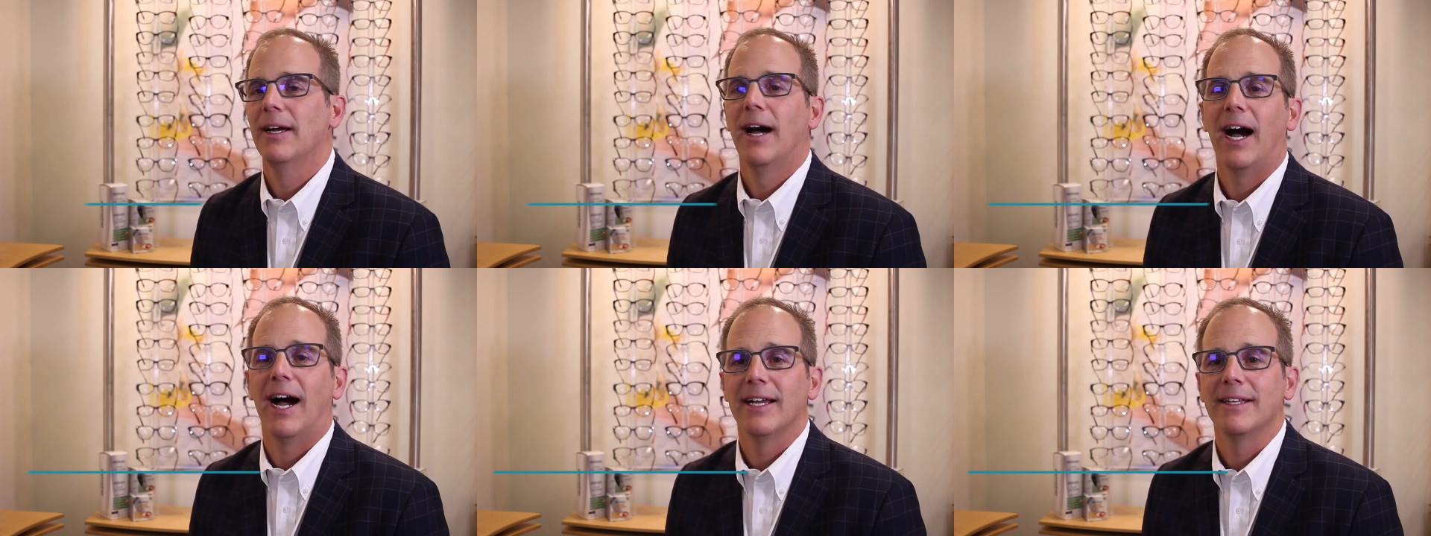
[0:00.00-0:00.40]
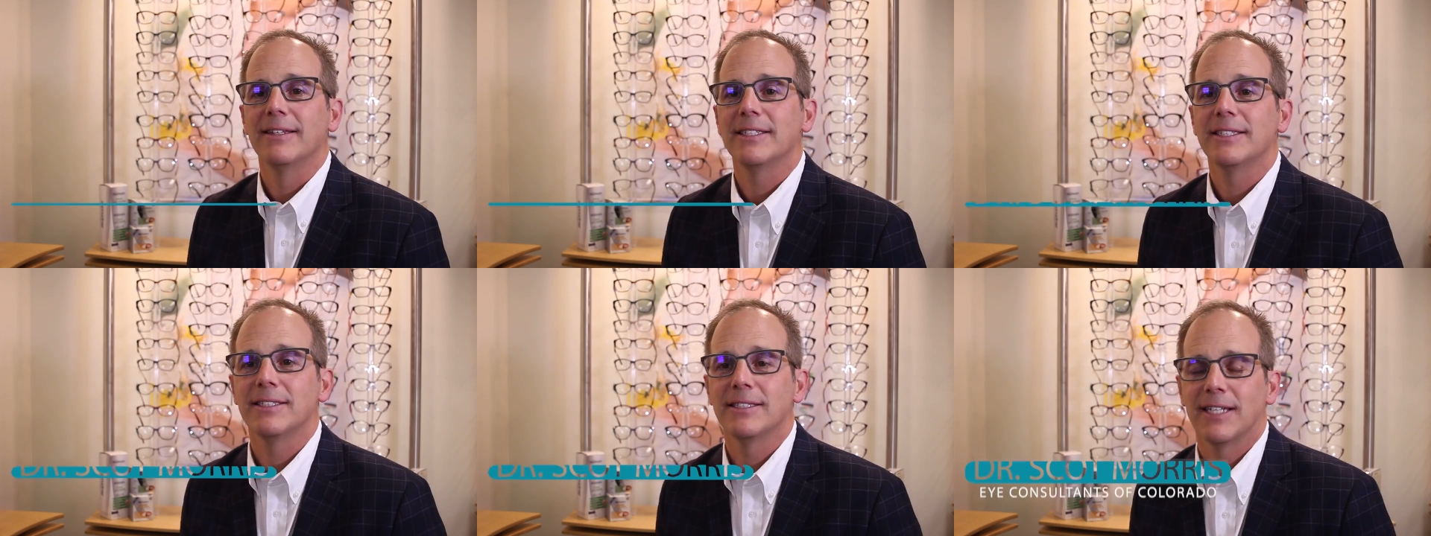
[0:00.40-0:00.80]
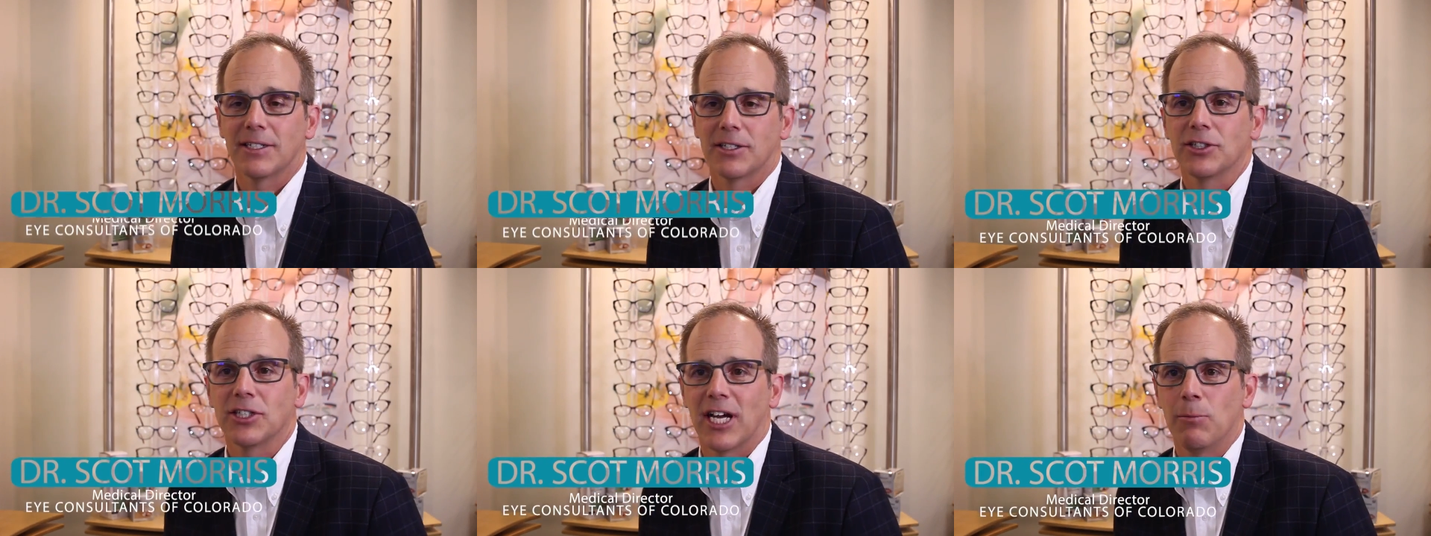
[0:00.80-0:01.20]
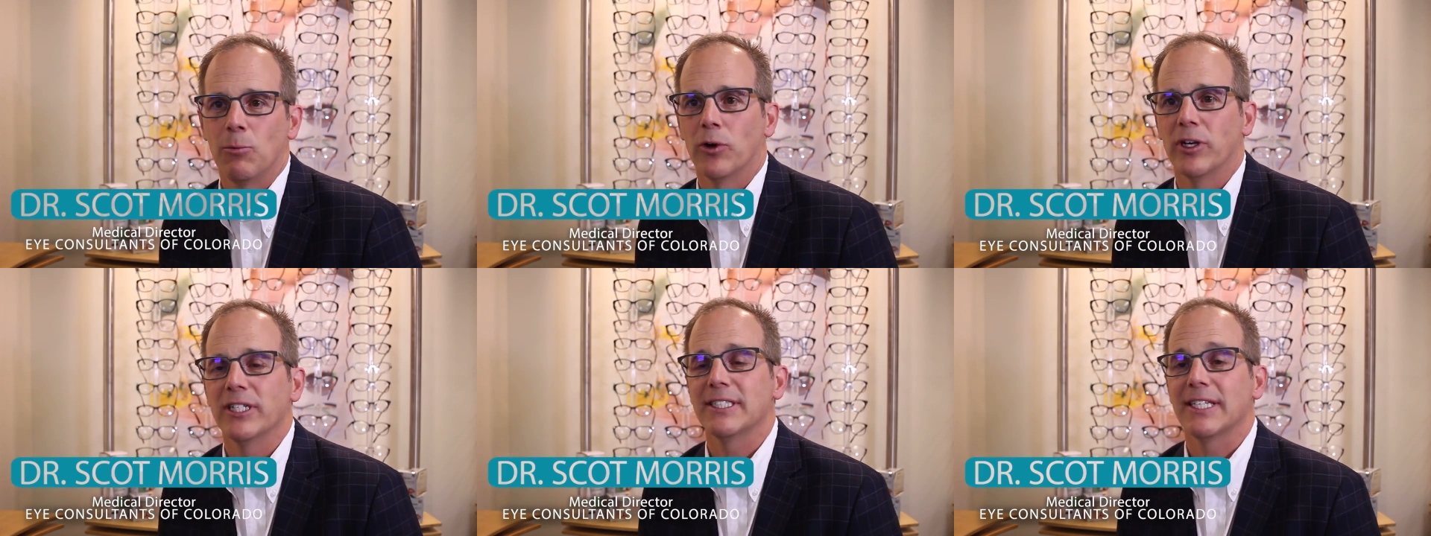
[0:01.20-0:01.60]
Hi, this is Dr. Scott
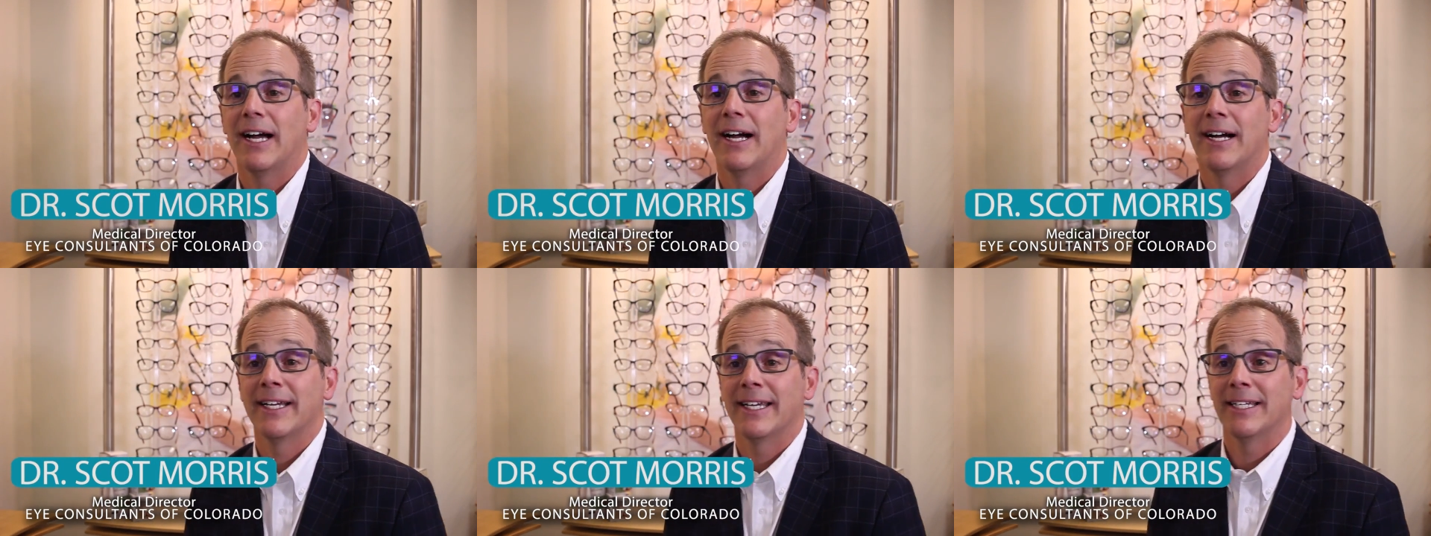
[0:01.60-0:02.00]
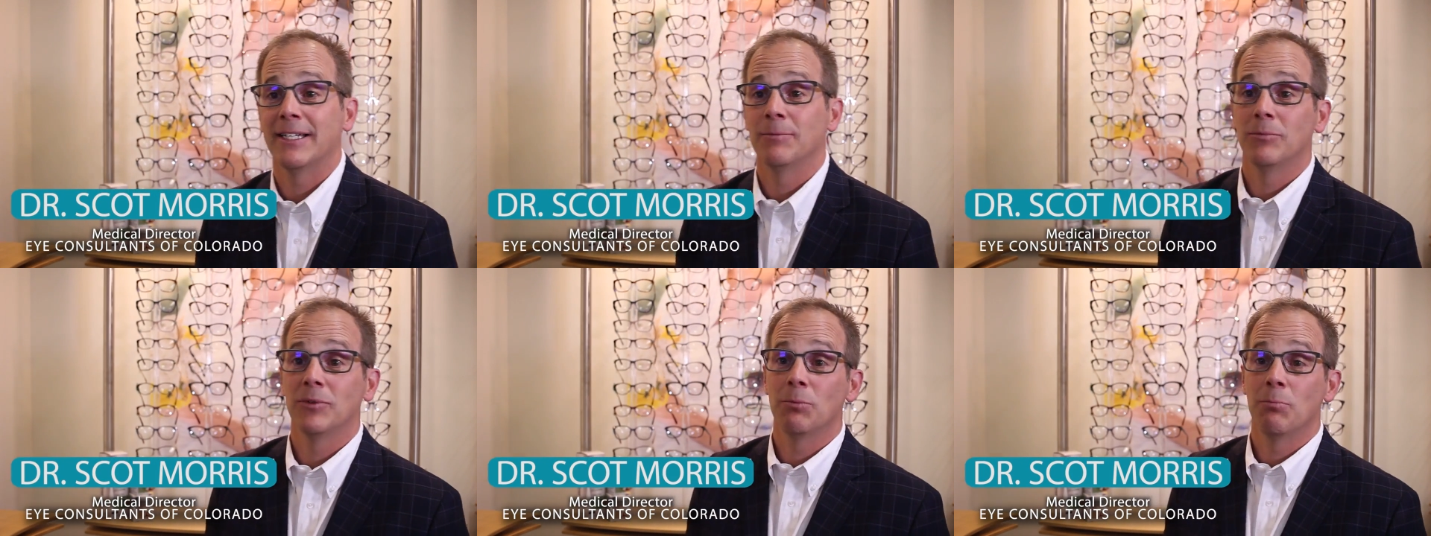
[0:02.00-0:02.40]
Morris. I am